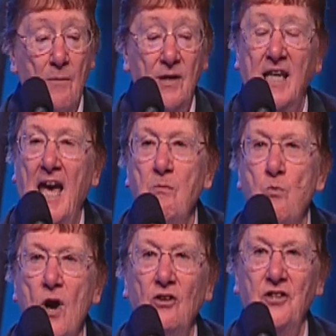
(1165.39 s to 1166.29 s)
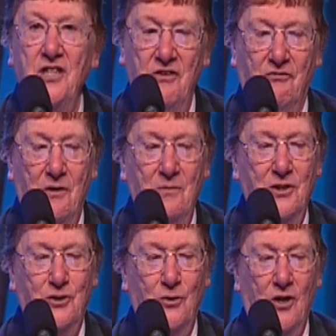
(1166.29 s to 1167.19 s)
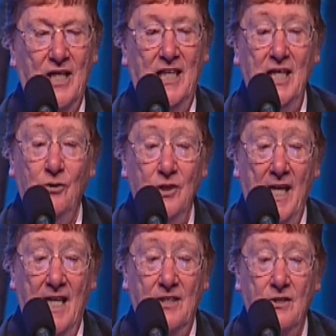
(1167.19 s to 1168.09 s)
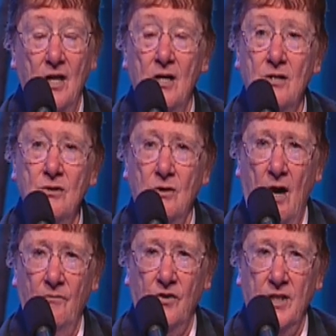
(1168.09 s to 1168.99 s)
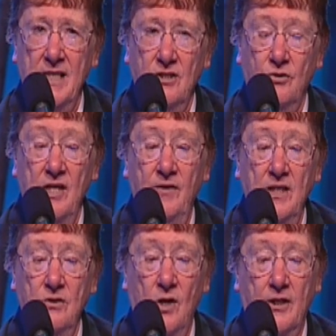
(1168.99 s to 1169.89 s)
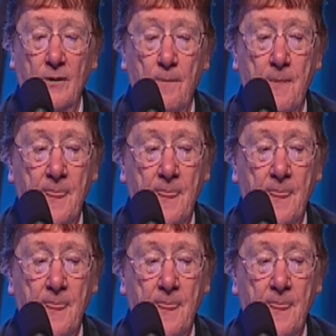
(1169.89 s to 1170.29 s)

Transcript: became wealthy from the story he created to comfort his grieving daughter.